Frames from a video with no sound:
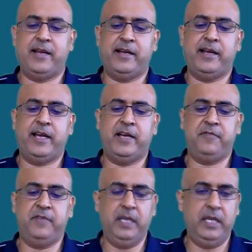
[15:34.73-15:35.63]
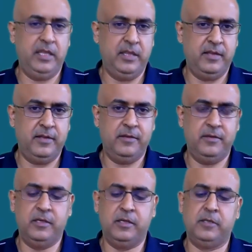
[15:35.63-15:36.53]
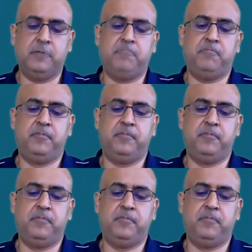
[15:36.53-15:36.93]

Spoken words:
I have in the